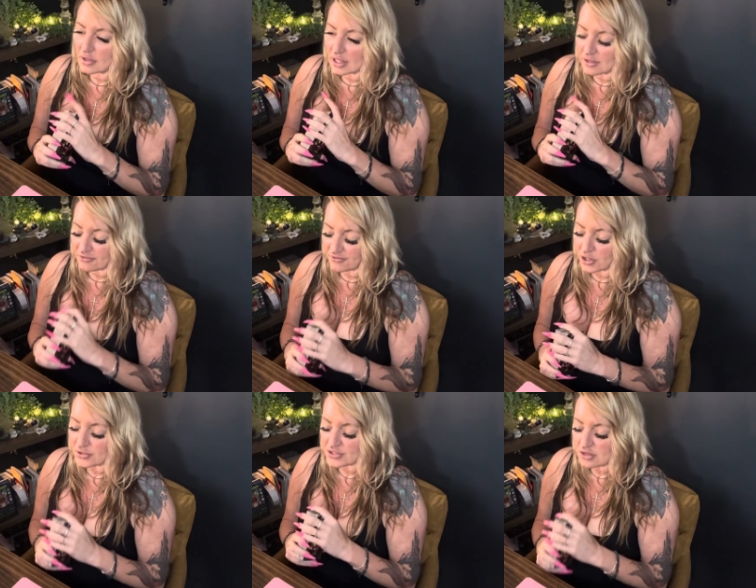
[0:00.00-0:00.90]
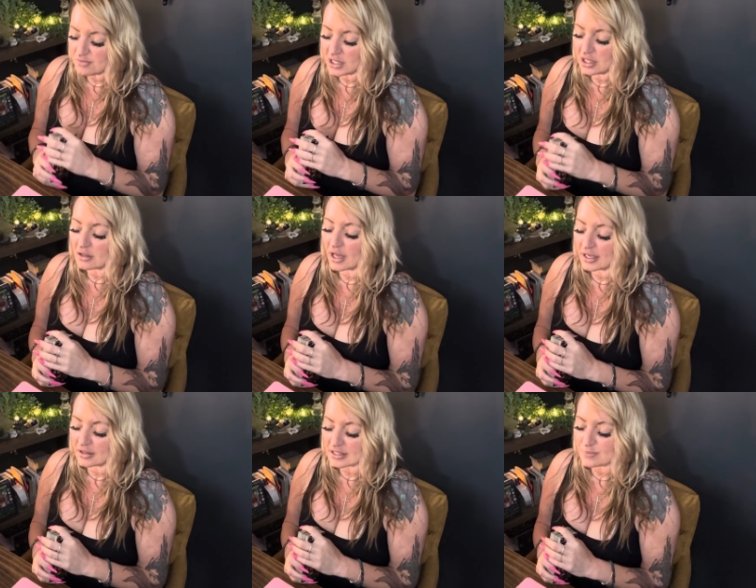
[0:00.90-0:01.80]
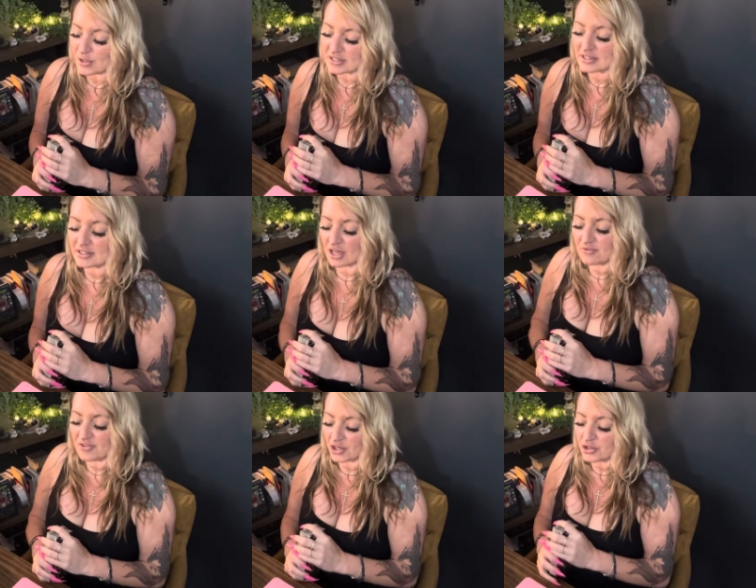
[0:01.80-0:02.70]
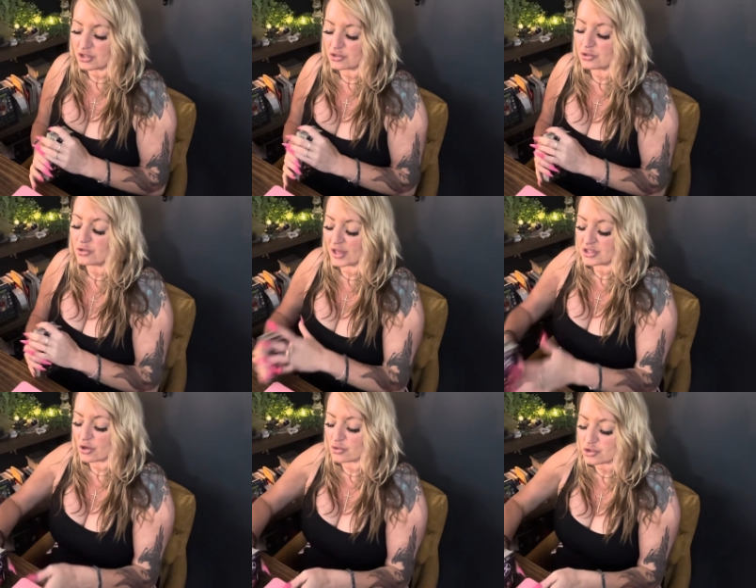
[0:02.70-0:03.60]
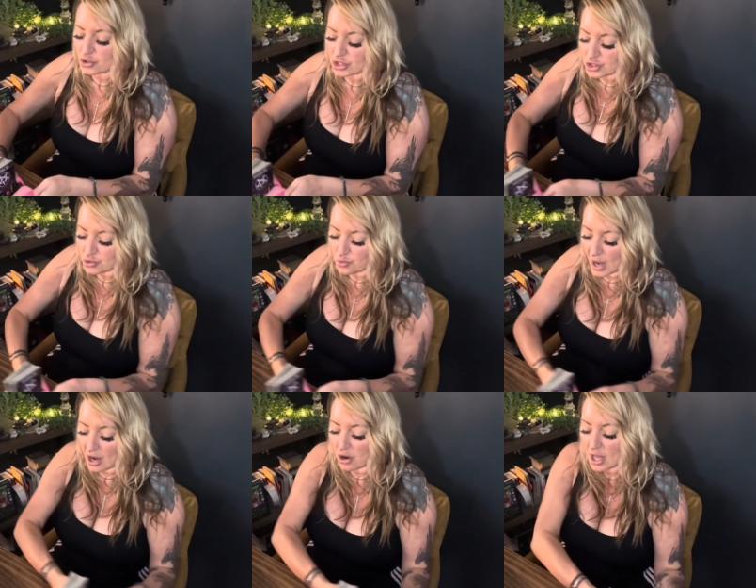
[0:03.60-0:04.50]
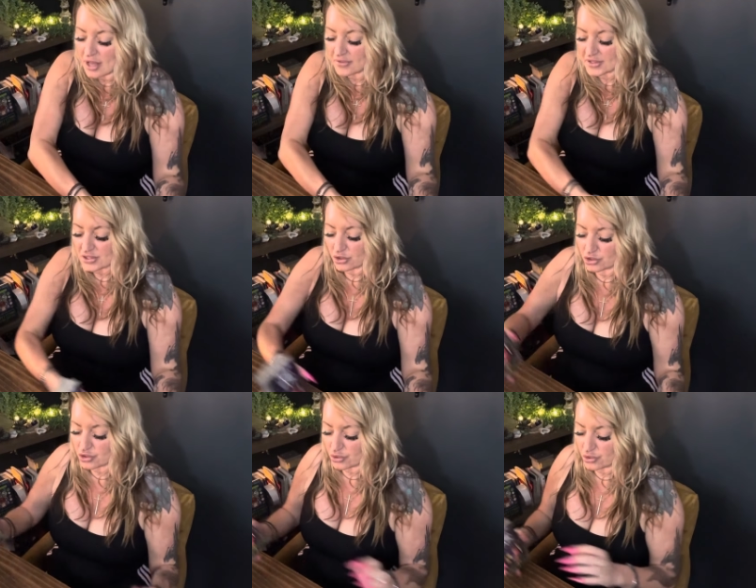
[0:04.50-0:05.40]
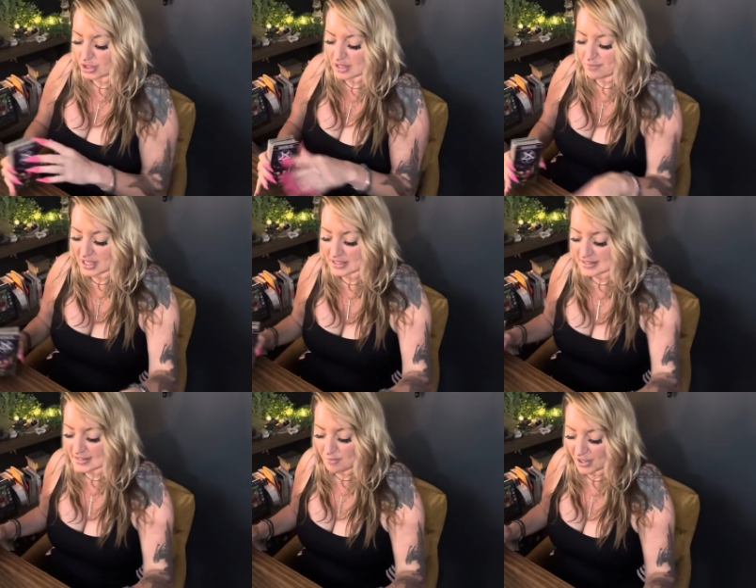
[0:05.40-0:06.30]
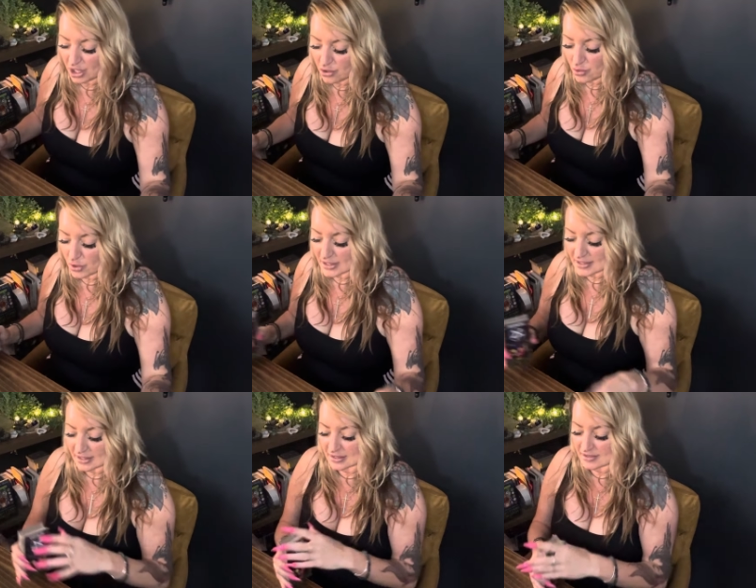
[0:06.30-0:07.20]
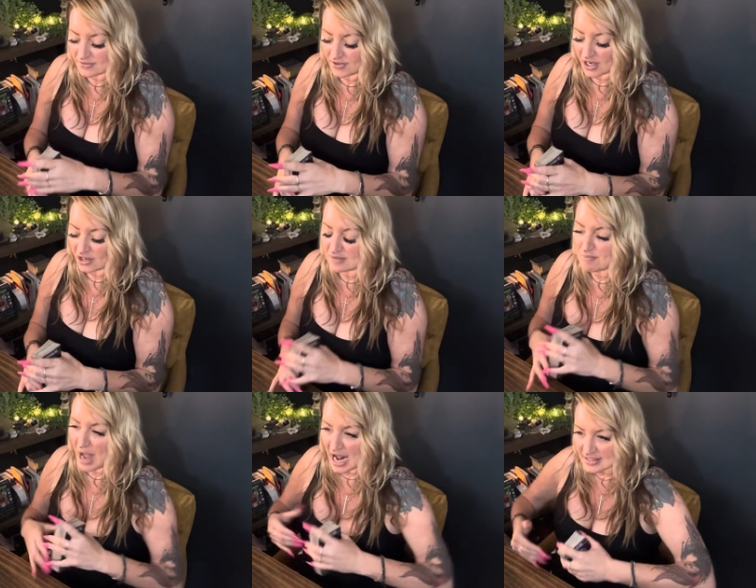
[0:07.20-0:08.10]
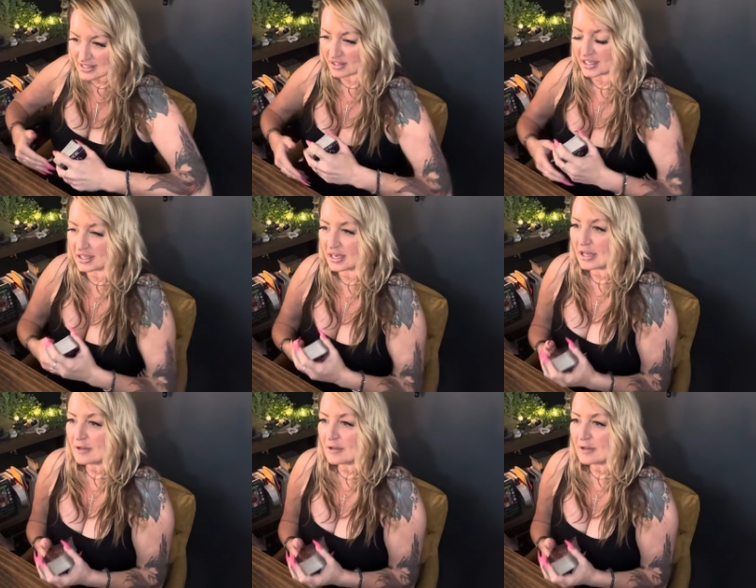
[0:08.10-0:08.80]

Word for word: it feels to me like this person's unfair to you. They don't treat you well. This could truly be somebody who is, is very masculine,